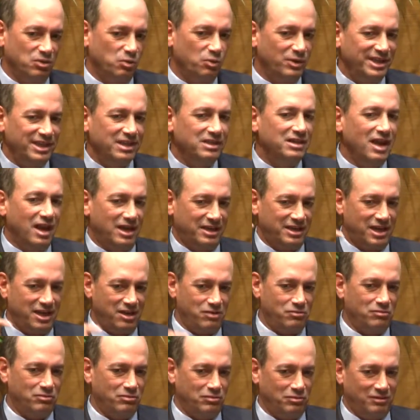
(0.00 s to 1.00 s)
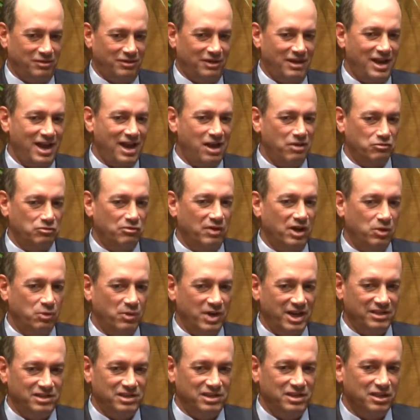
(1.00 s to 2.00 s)
We did not get out right
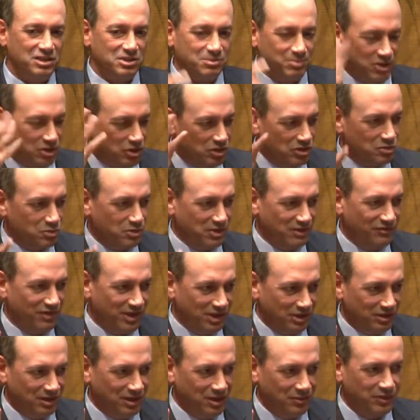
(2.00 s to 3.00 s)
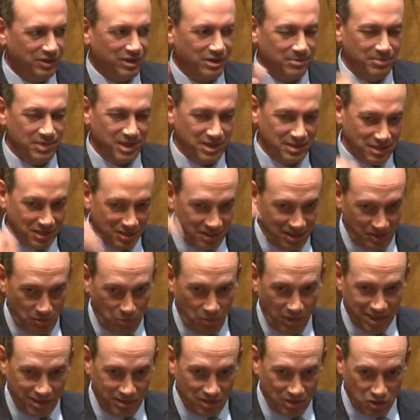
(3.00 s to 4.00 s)
away at $6 because we fell in love with the business.
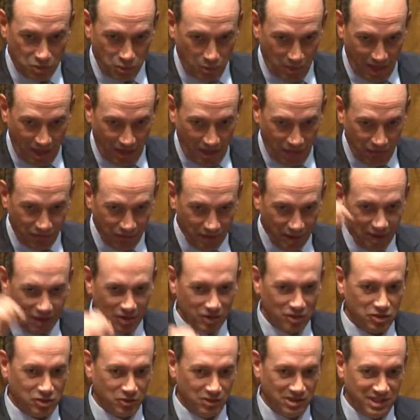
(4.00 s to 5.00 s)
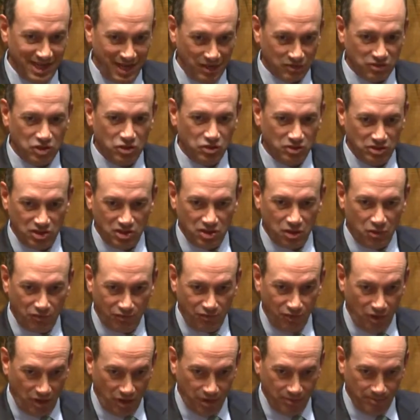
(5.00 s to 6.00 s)
It went to $12, so it sounds good so
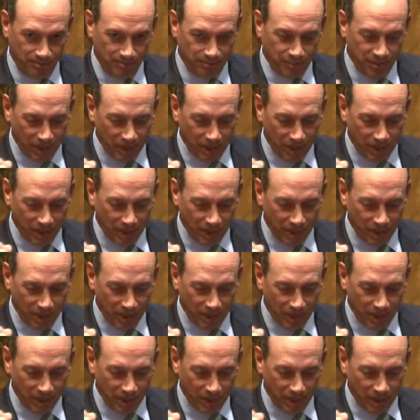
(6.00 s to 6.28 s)
far.